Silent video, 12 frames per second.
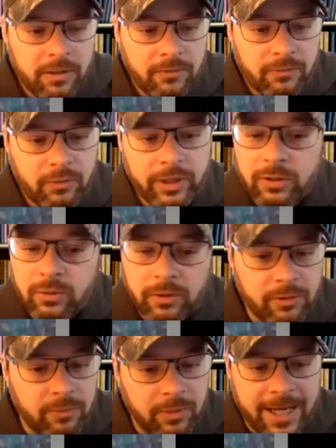free
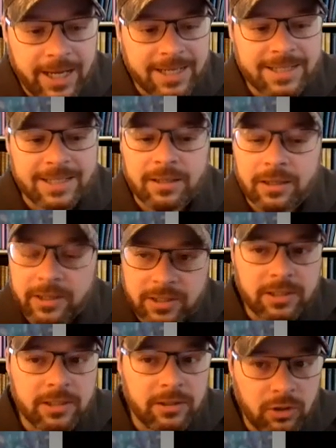Northern blacks
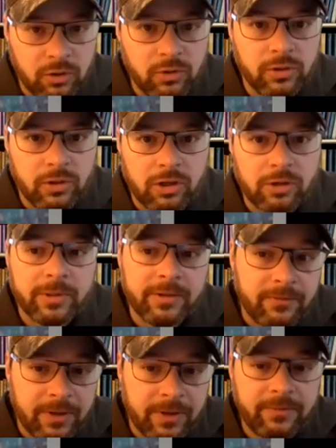enlisted in the Union Army to
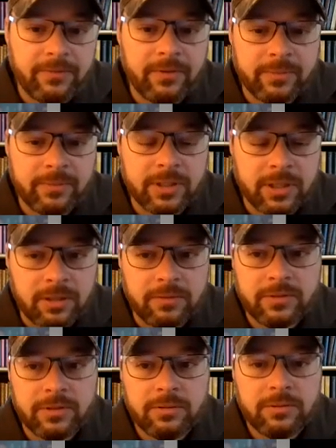fight for themselves,